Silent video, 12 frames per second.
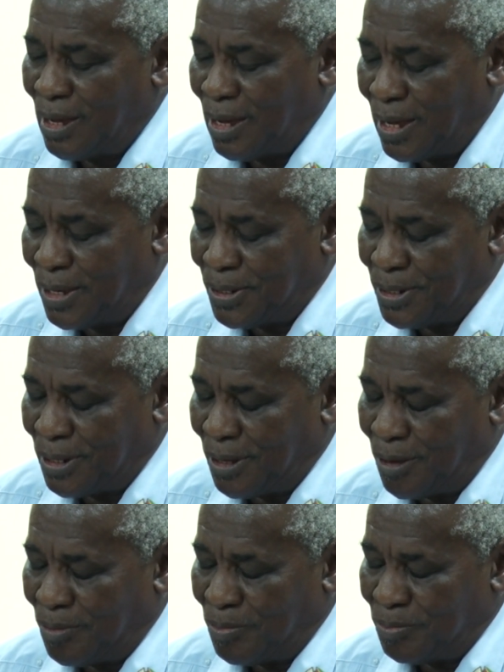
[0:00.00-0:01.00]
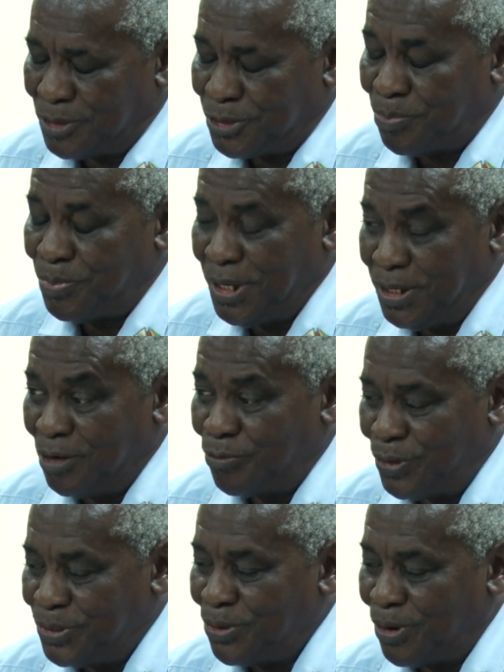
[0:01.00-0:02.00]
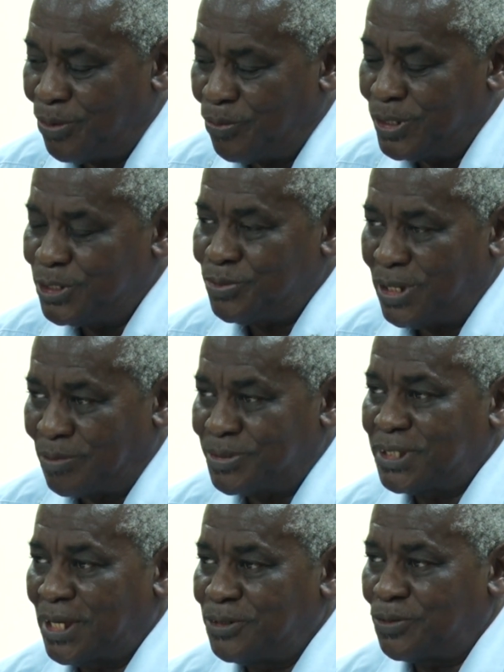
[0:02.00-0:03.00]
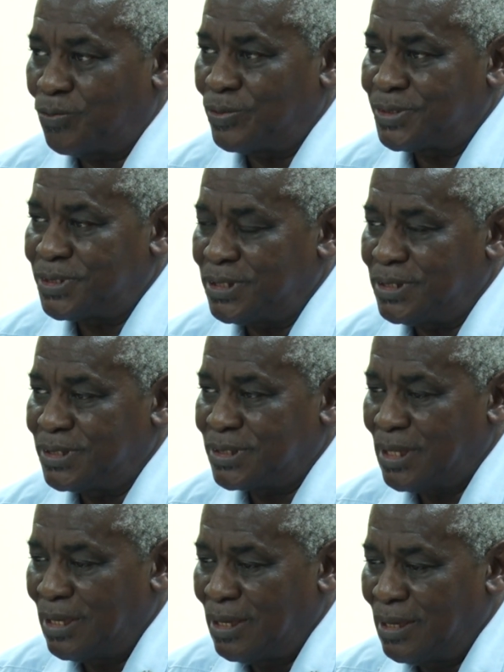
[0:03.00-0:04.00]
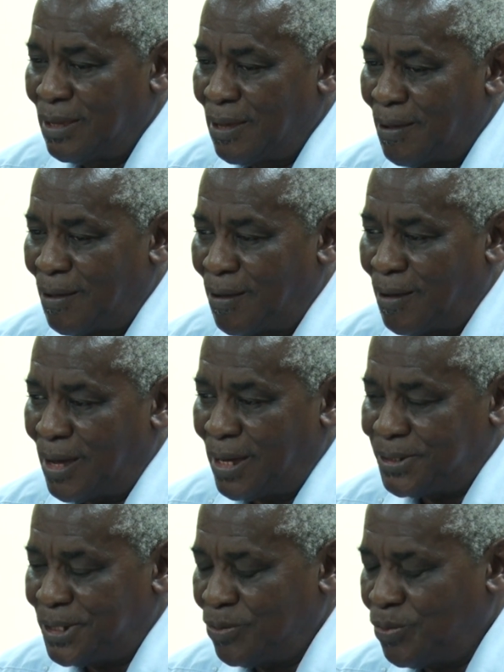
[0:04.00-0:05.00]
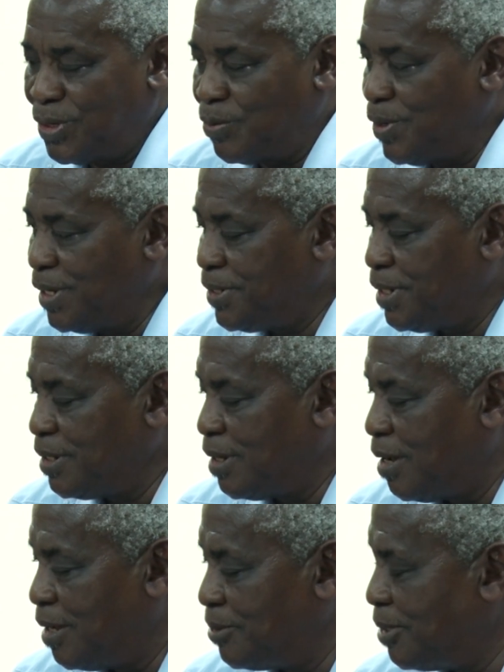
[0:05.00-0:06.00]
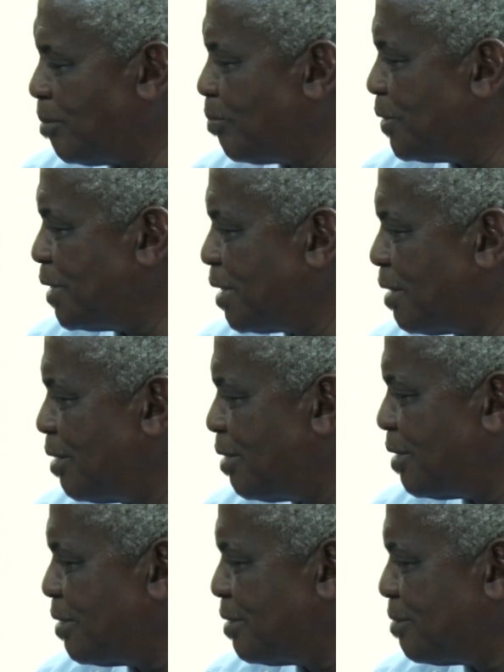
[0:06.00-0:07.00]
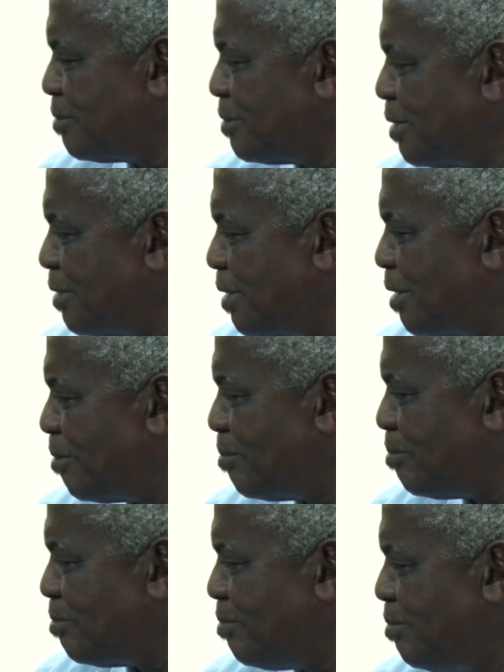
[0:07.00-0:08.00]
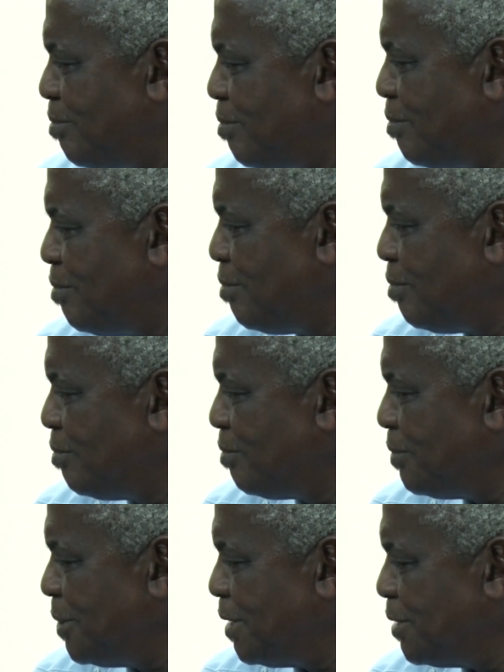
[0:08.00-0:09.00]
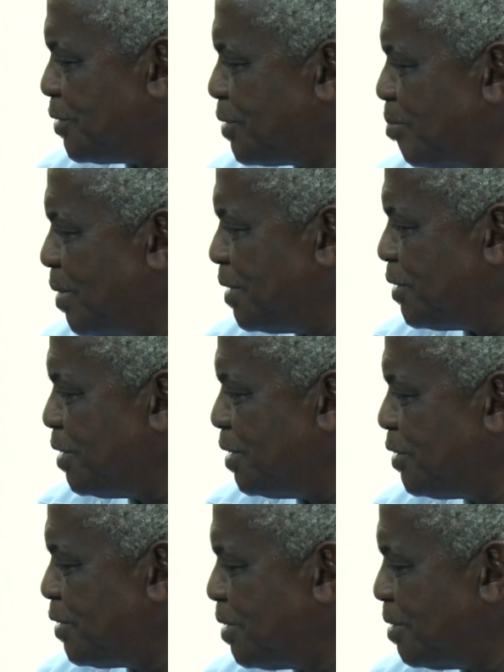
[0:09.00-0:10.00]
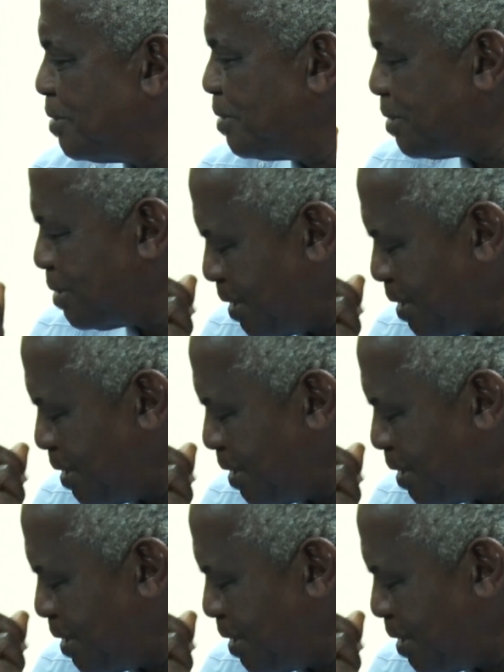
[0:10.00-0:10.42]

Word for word: and um, speed of return which we have sent overseas. Uh, I think we're waiting on a particular uh, instrumentation